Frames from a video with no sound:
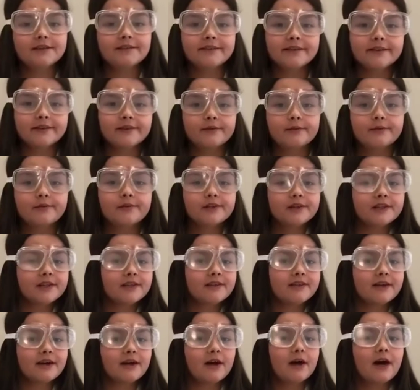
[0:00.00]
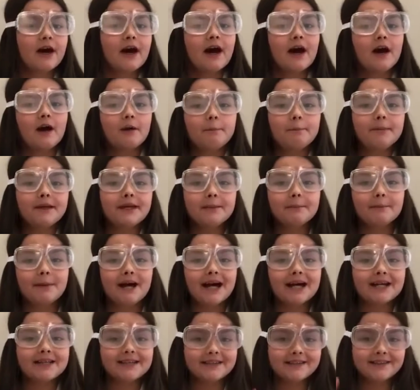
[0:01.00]
in the water, so I'll be
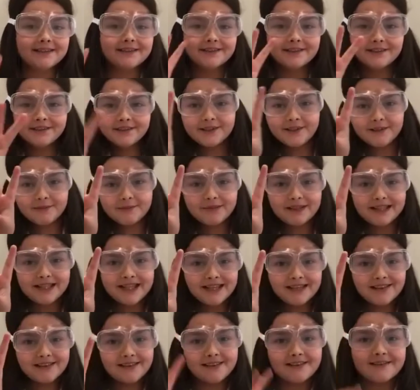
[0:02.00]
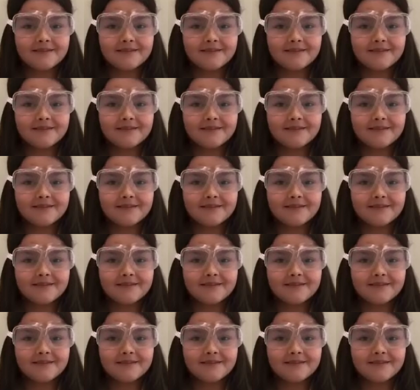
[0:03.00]
back in 2 minutes.